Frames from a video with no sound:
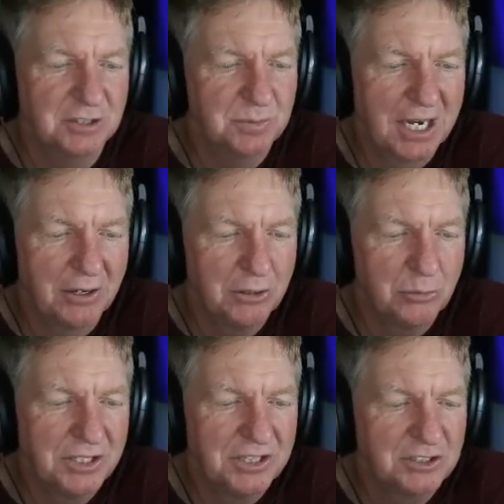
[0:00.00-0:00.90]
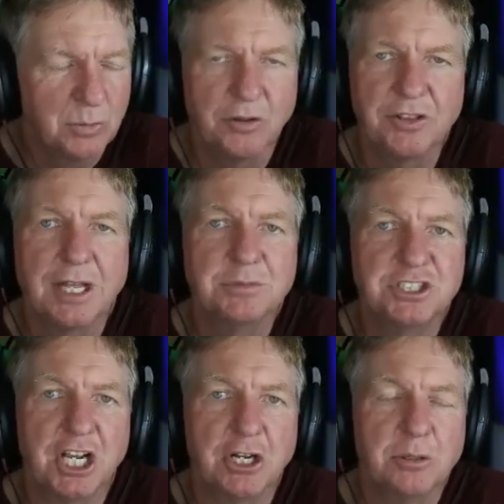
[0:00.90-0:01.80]
But how do you read this? Well, the
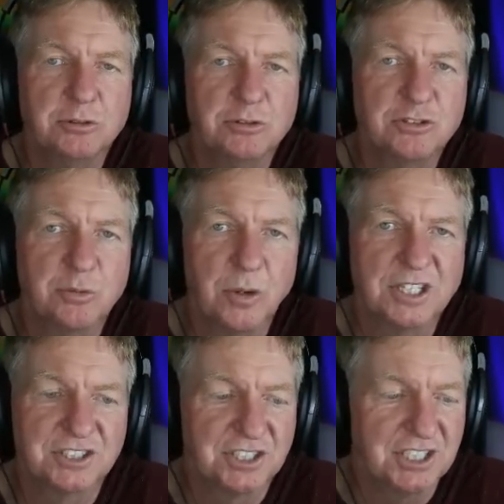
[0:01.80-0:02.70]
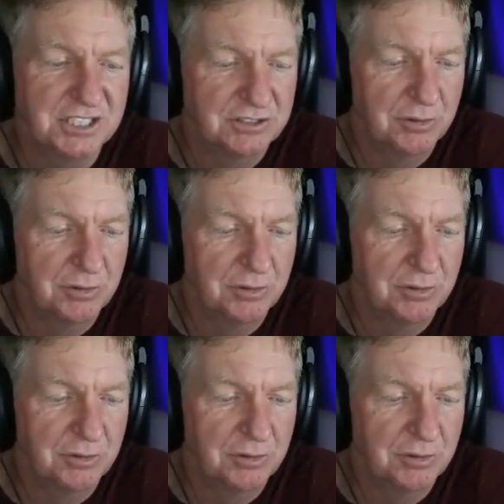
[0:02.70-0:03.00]
MJO moves from west to east,